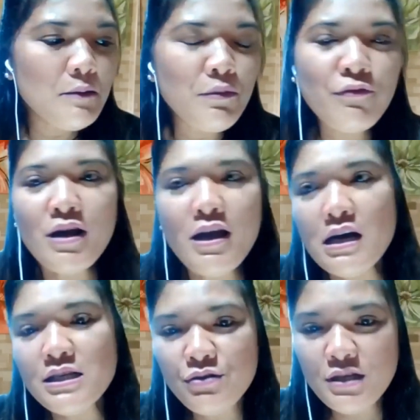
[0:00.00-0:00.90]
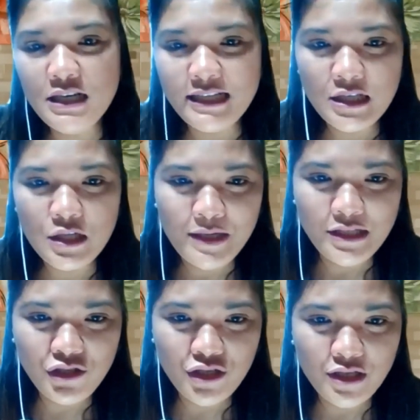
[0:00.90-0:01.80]
before I ask you the next
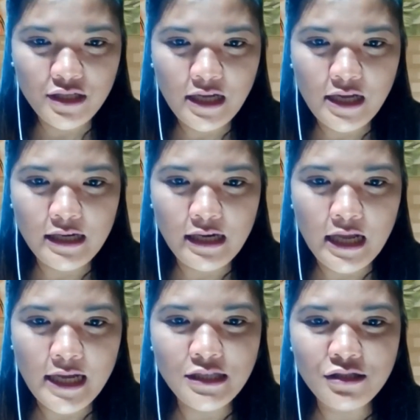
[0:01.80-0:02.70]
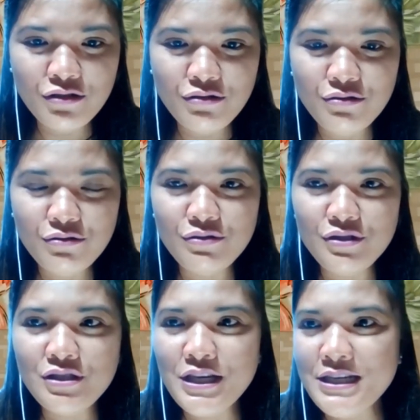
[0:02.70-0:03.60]
question, I'd like to
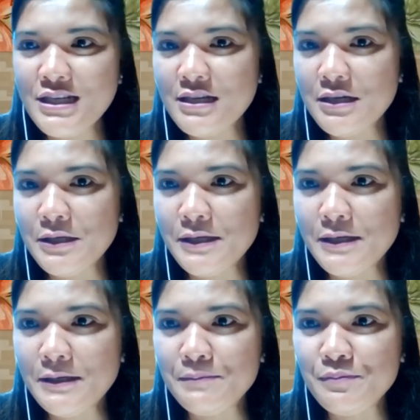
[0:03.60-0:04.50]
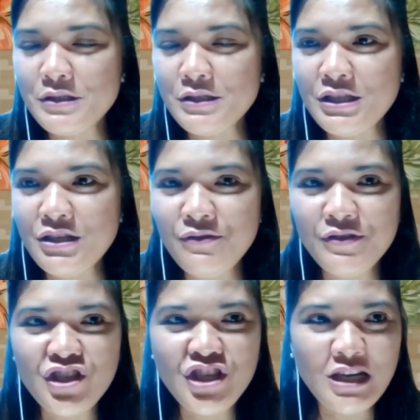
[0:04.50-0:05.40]
just give a
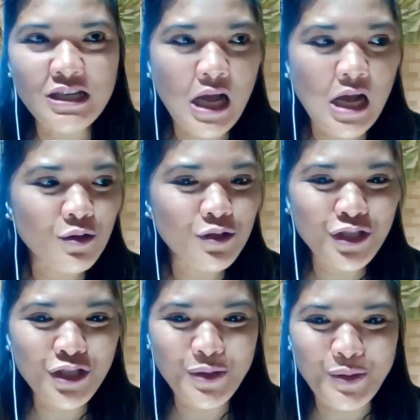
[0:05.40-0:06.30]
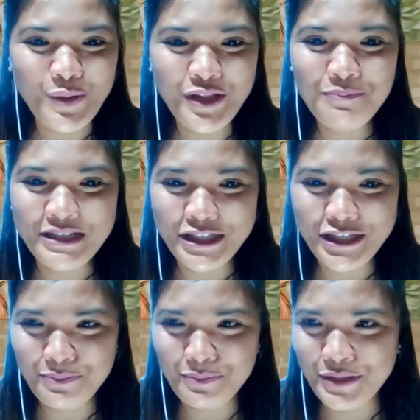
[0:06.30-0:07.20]
shout out to the
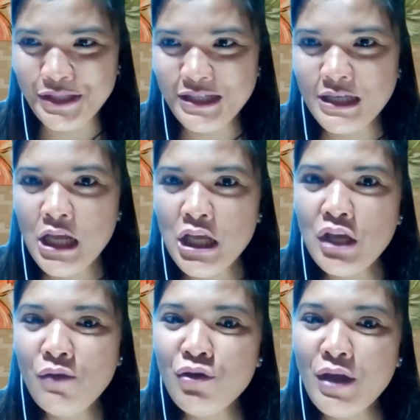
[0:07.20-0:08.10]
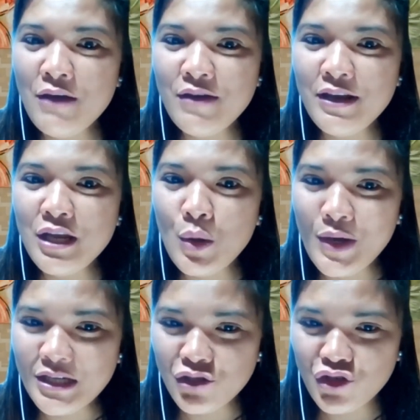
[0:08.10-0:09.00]
participants. If you have any
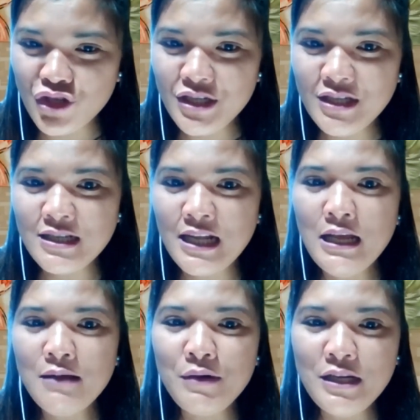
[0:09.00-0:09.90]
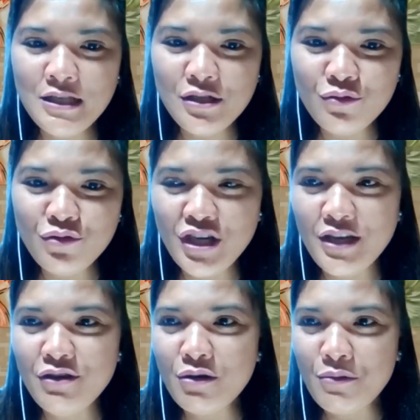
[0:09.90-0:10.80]
questions, please do share
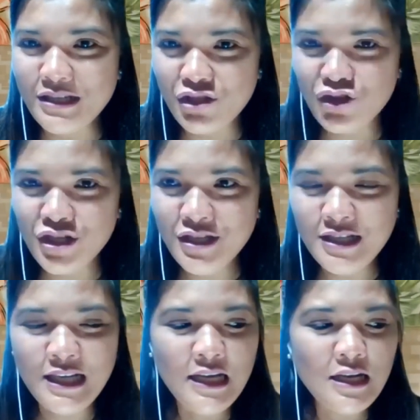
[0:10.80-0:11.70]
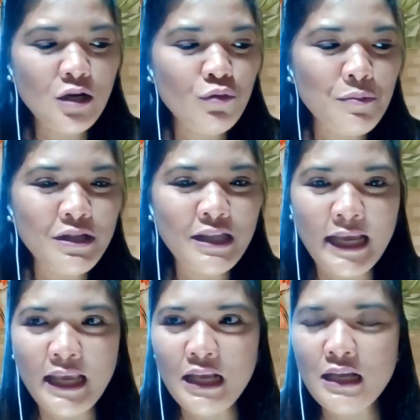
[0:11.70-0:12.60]
your questions. We'll be
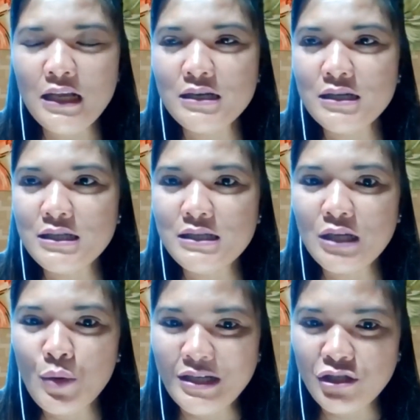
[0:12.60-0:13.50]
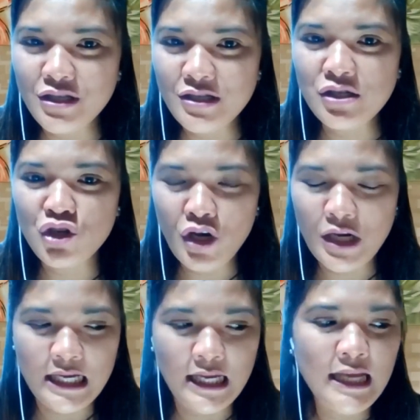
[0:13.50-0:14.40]
taking the questions
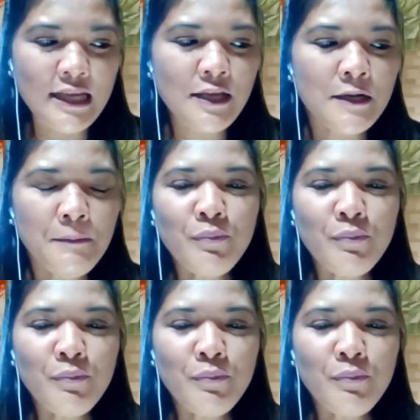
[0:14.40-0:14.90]
shortly. Yeah.